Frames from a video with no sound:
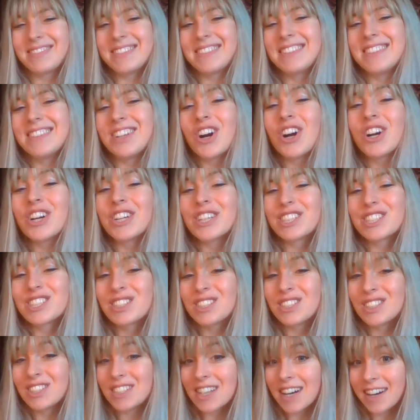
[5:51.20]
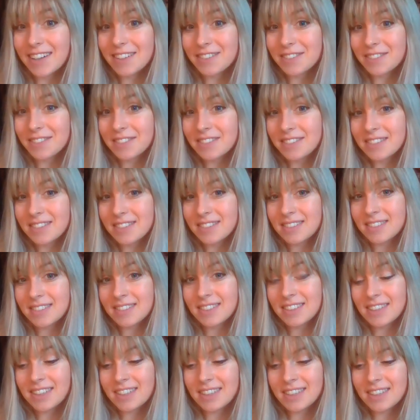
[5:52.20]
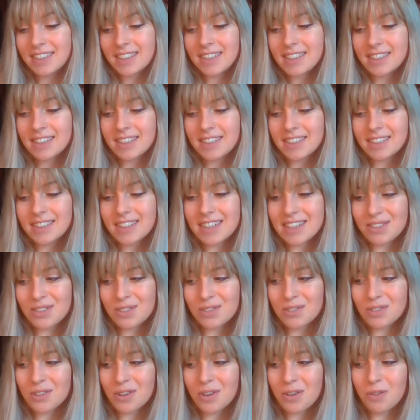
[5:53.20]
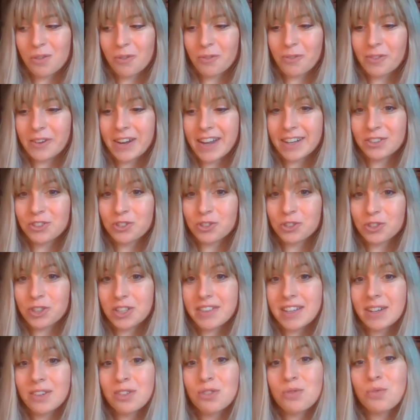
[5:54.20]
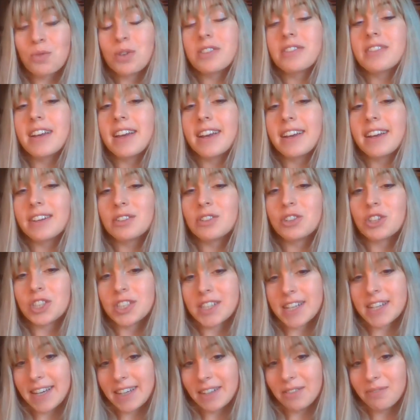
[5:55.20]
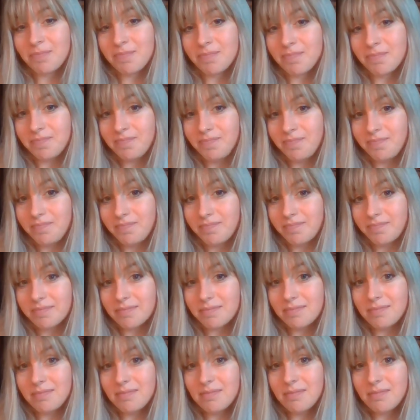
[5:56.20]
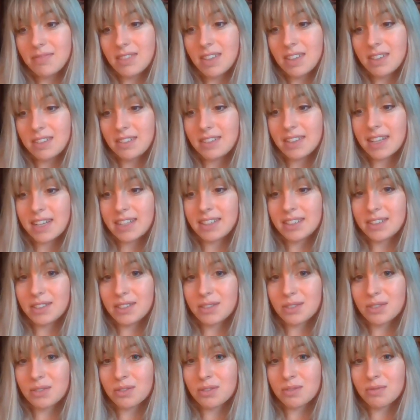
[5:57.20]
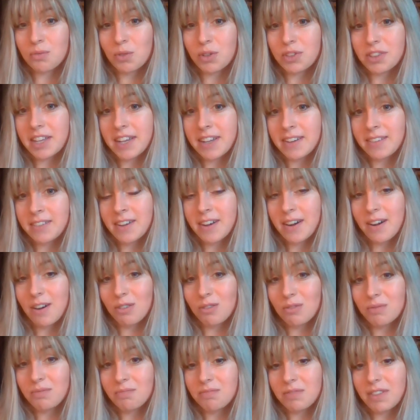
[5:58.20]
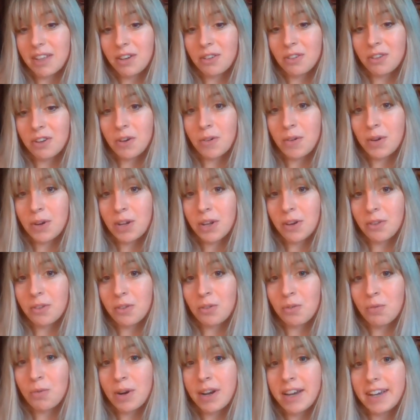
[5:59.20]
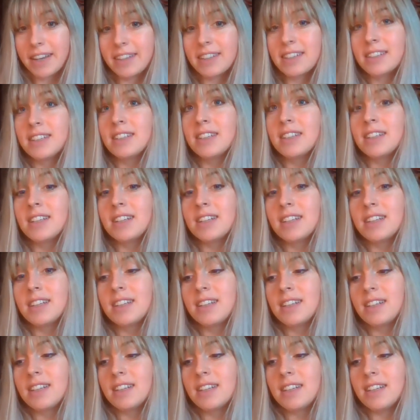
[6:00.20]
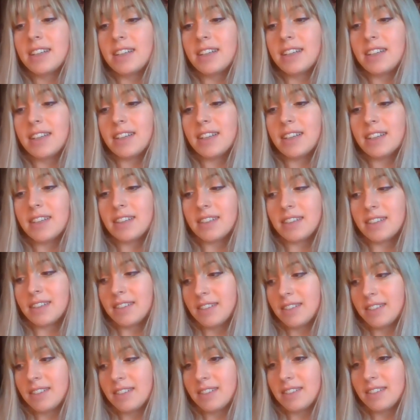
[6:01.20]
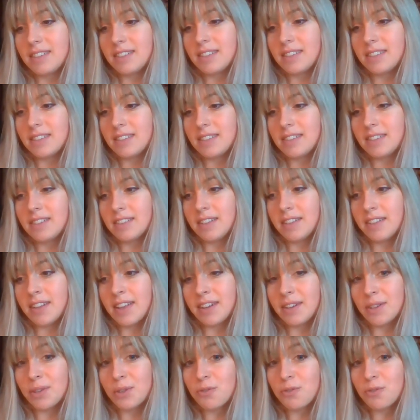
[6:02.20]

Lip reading: dark stuff. And so naturally that's what they create. That is what they know. They don't know any other way. And that is